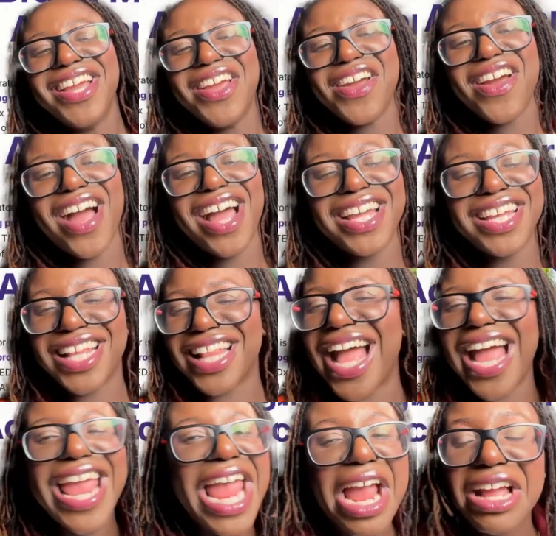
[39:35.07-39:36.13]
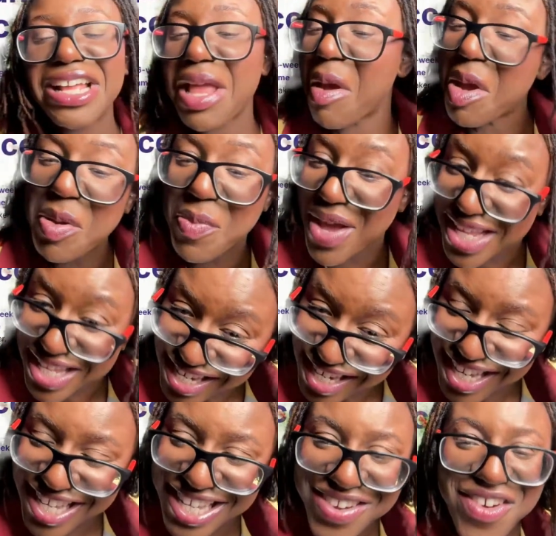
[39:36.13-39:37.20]
Right? You're like, I ain't got any
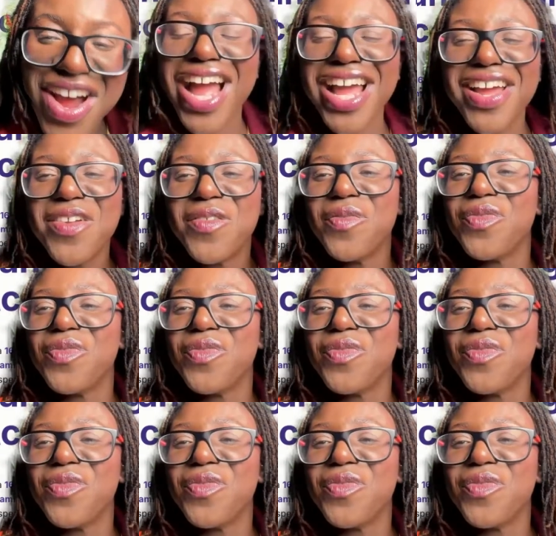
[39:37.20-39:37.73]
pictures, right?